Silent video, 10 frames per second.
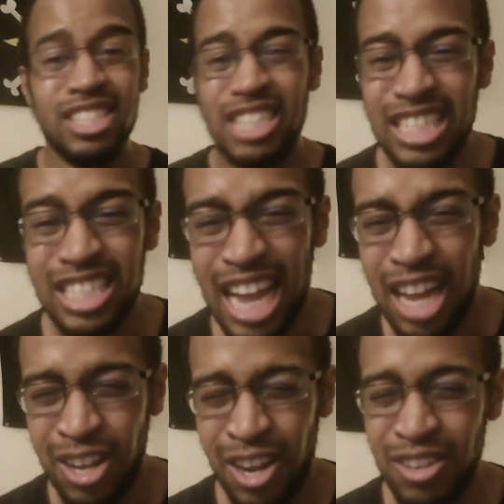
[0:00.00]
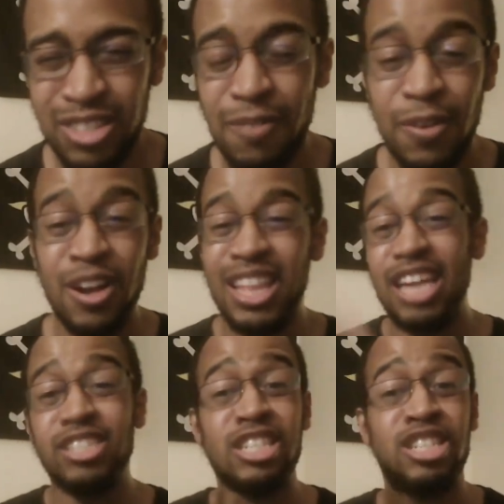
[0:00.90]
just now learns of her and
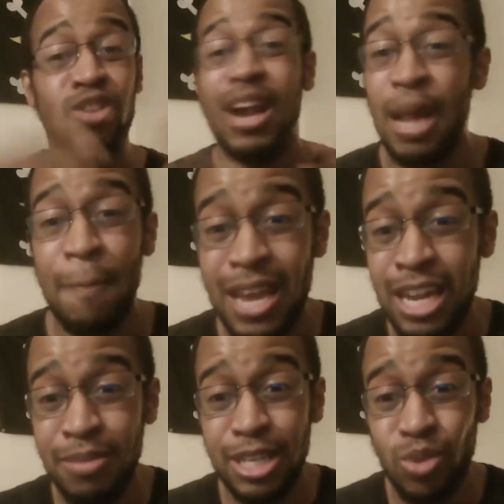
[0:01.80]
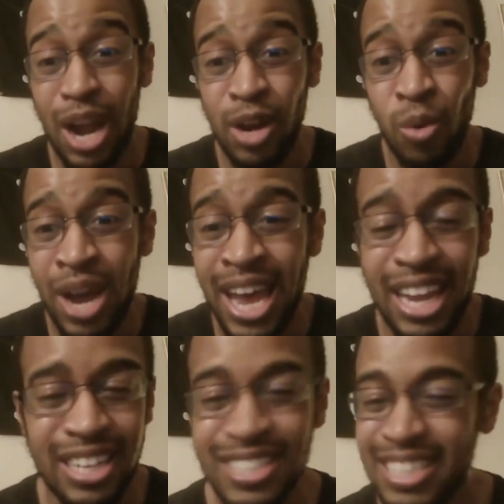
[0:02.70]
they're just straight up enemies right
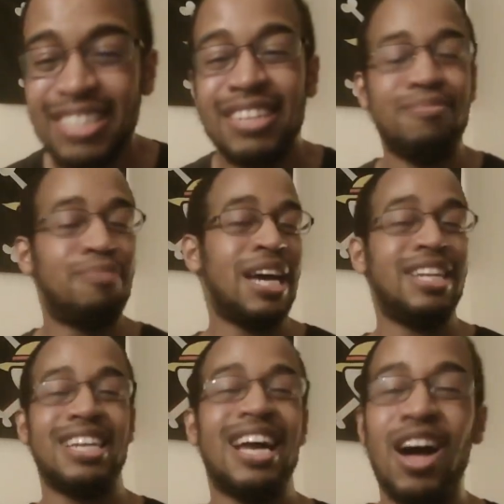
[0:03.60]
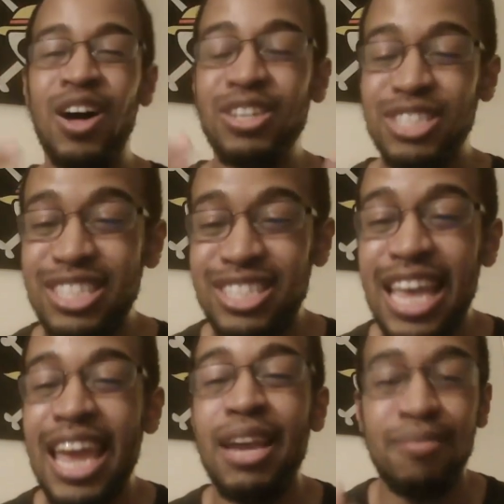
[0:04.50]
away. But all's the
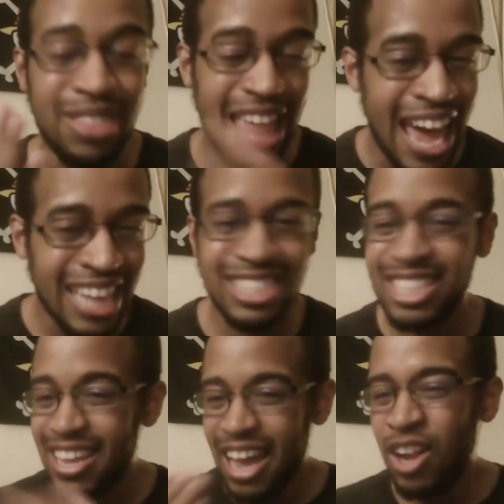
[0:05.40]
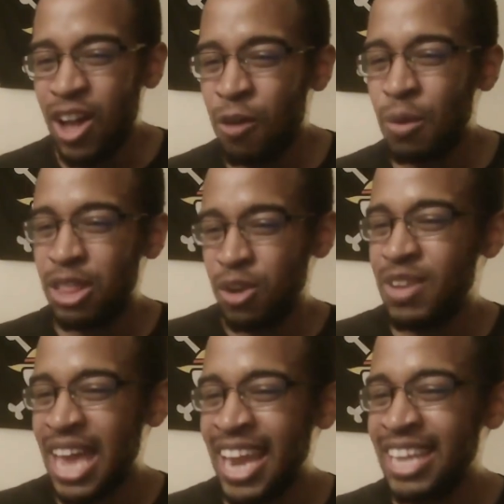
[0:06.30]
same. That, along with Liu
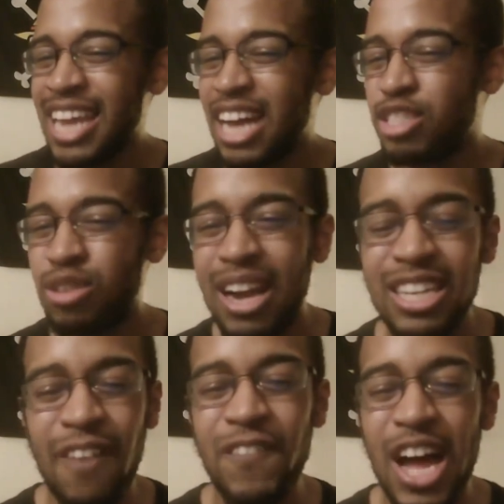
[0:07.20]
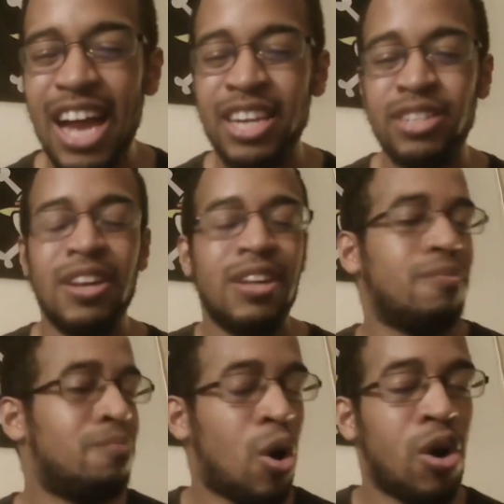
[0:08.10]
Kang now trying to find
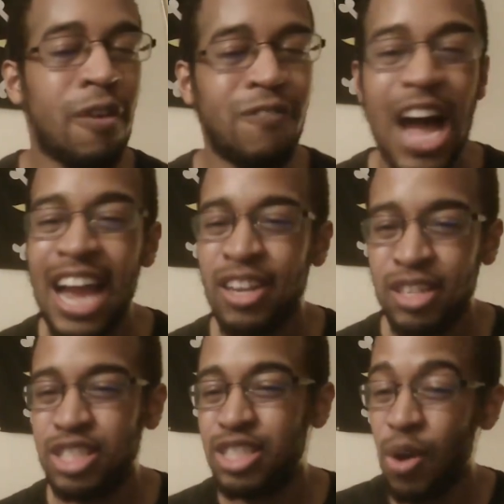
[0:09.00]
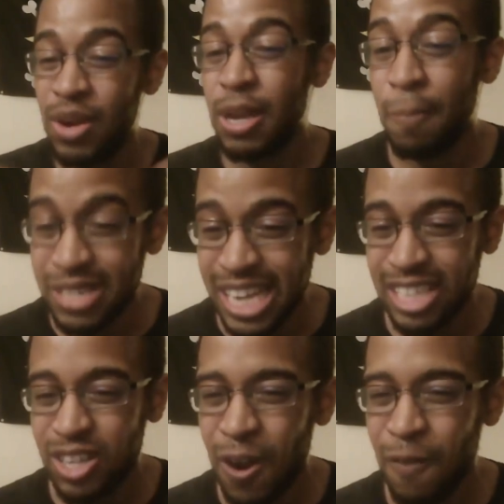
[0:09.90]
more fighters so he can
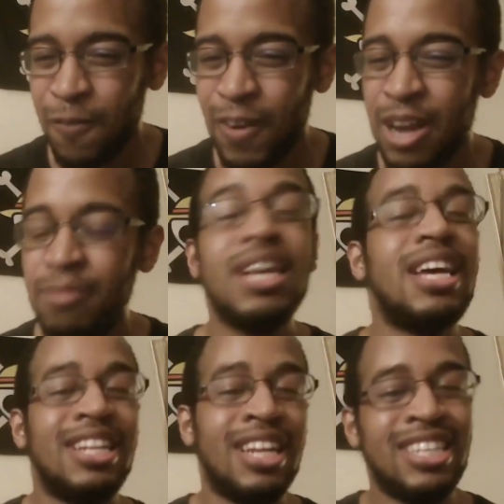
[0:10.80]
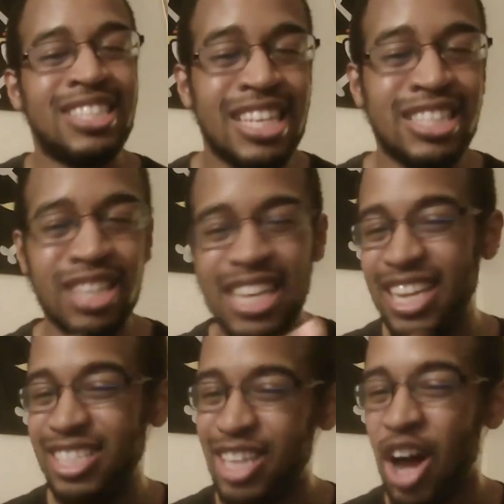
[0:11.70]
protect Earthrealm, is this
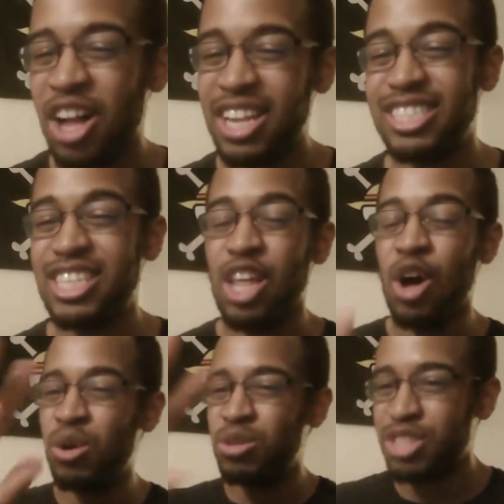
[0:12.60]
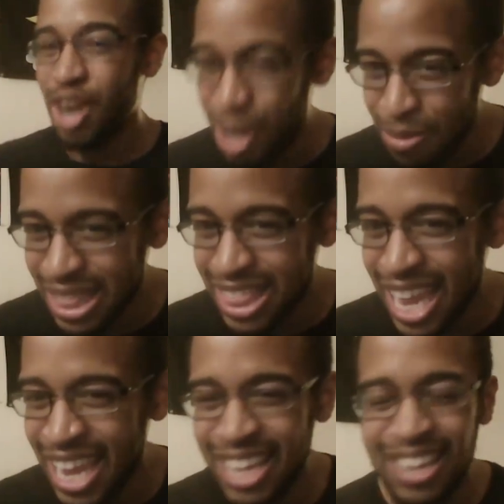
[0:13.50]
leading all into the whole tournament
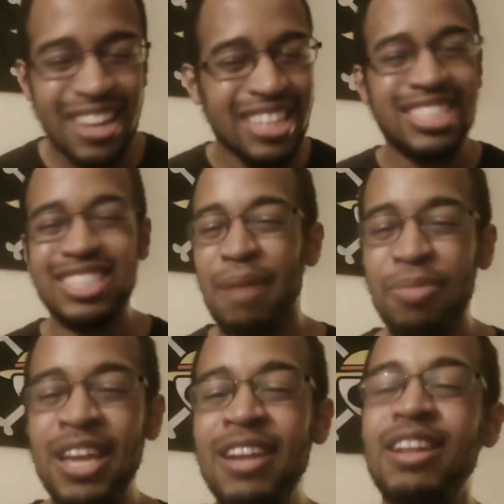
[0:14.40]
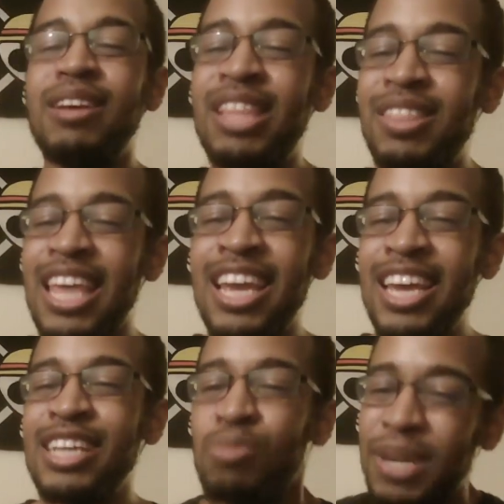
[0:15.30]
thing? The thing
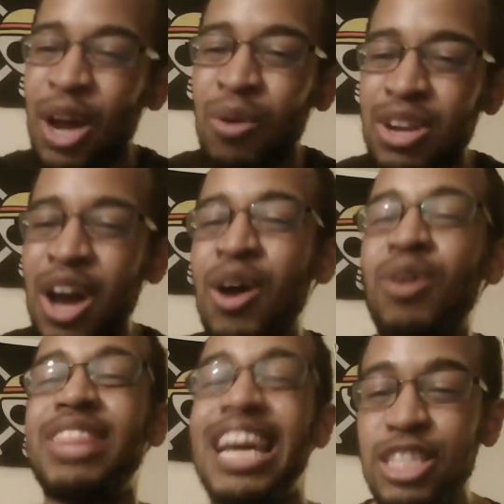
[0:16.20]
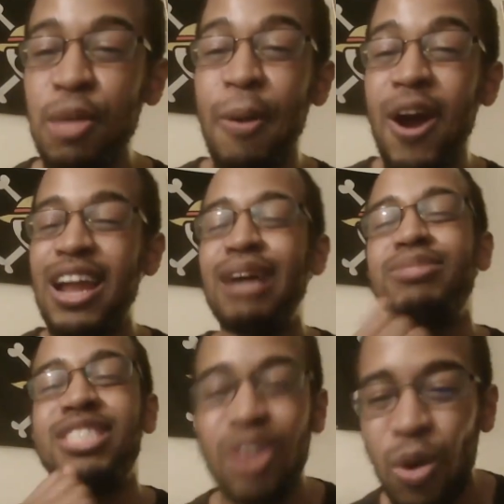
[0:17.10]
is, we don't know. That's the part I'm
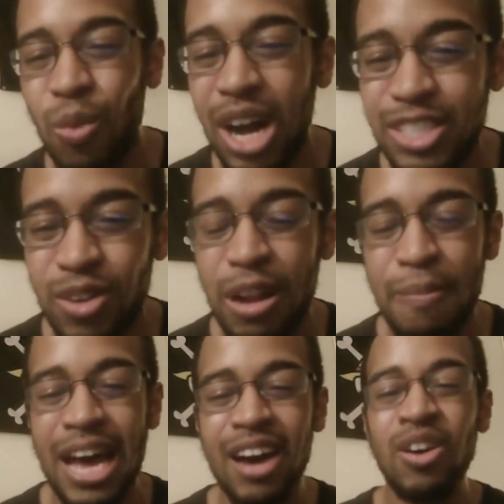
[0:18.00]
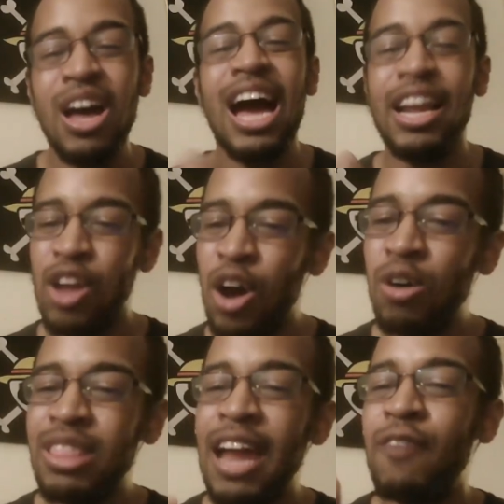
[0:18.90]
still wondering about. I
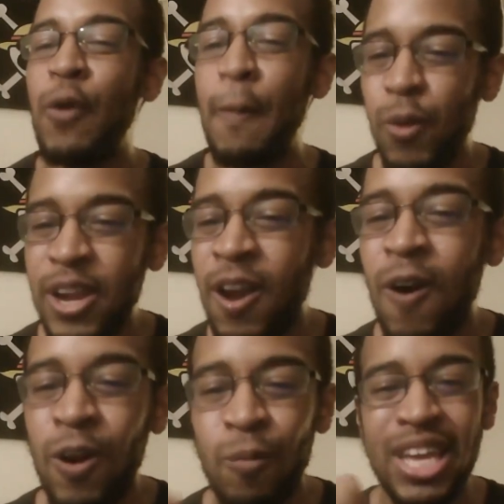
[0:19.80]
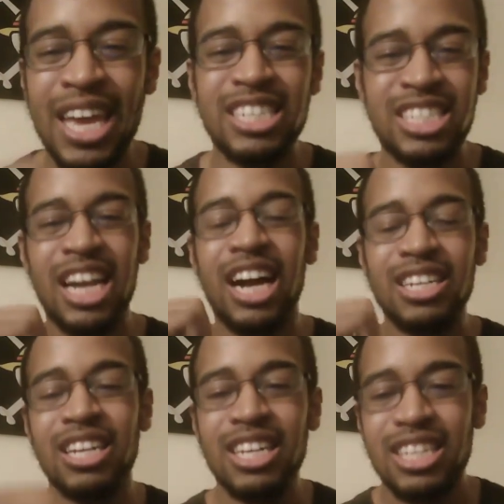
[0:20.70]
know that if we pre-order, we get Shang
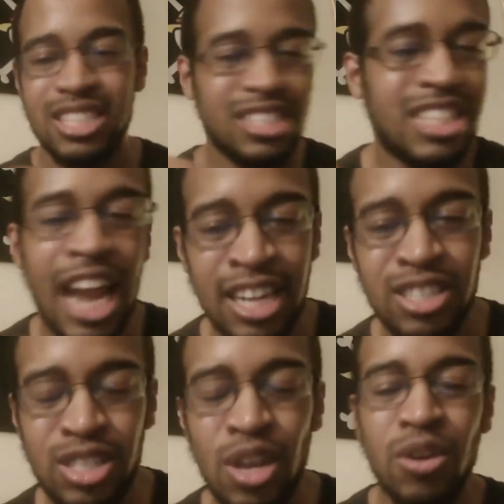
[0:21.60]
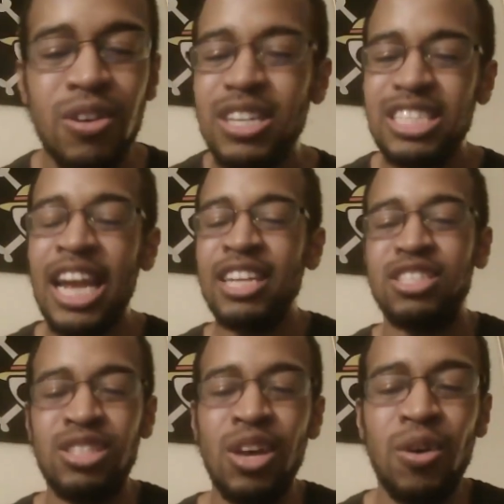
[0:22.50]

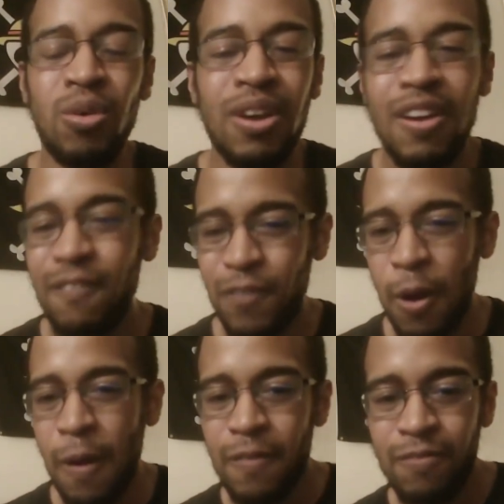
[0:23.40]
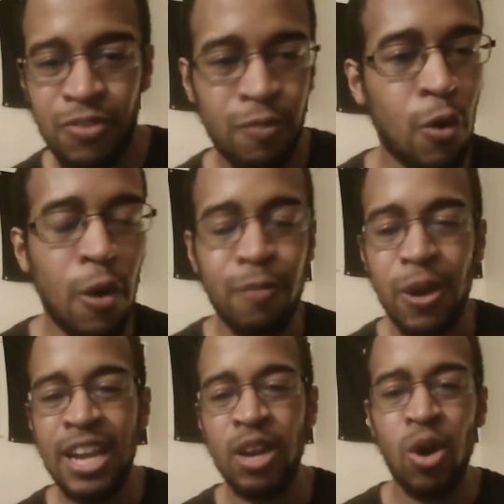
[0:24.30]
Tsu for a
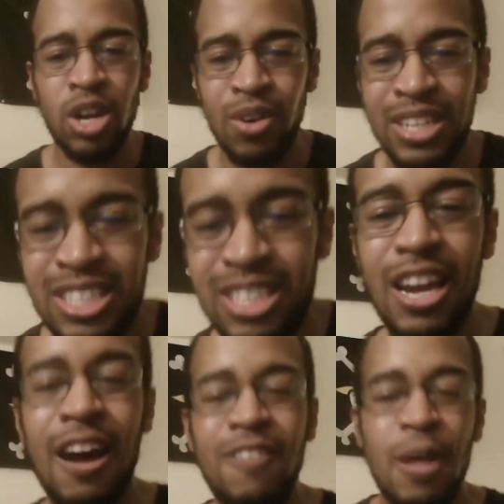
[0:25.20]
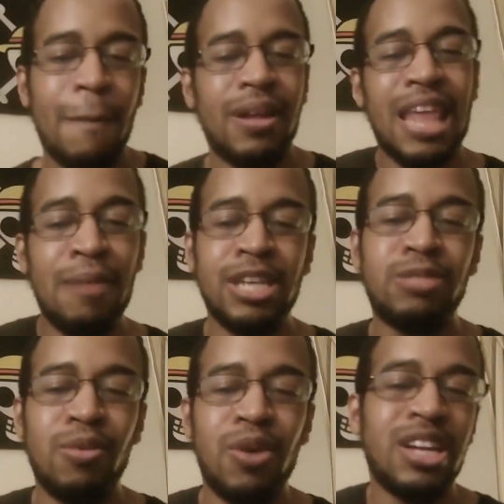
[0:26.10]
pre-order and stuff, but that makes
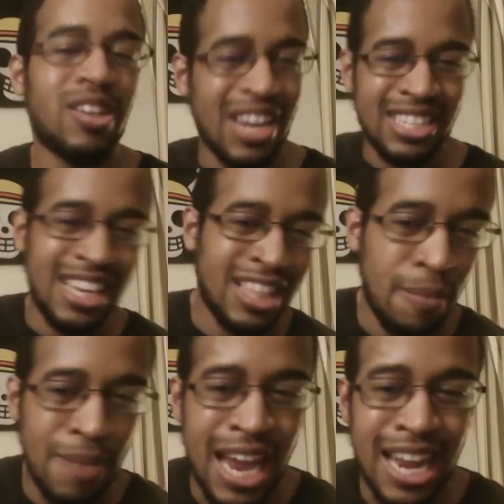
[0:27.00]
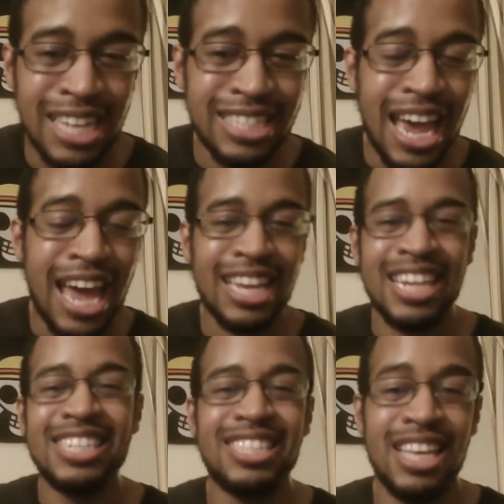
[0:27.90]
me wonder, is he the main
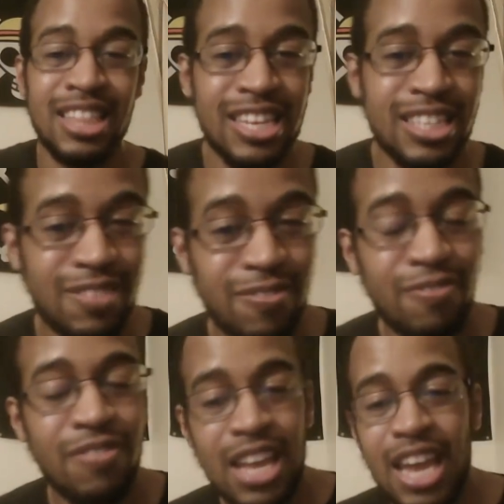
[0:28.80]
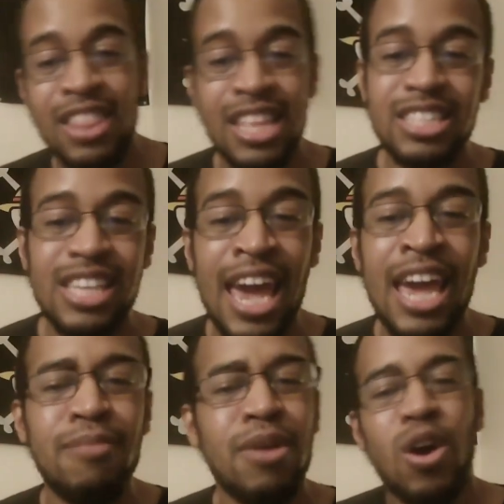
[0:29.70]
antagonist in this
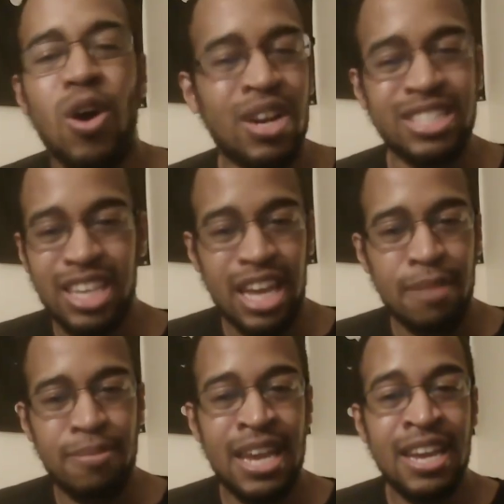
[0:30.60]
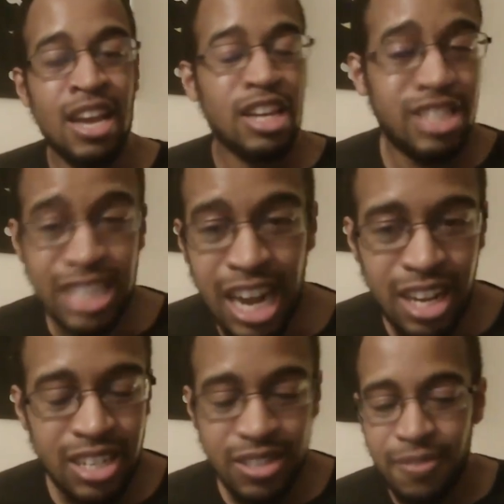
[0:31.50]
game? Or is it going to be Shao
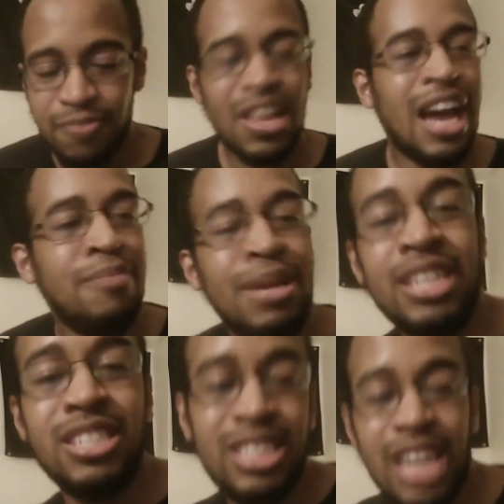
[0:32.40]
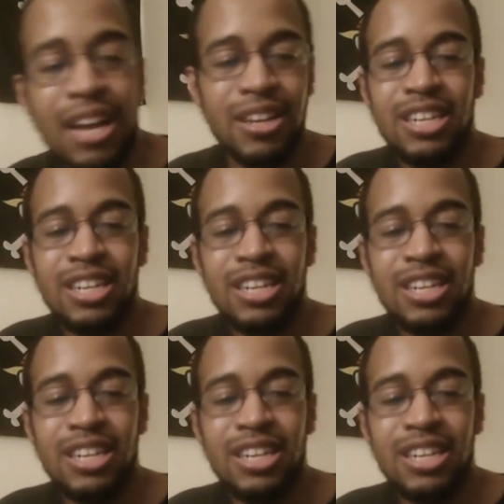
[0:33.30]
Kahn? It's gotta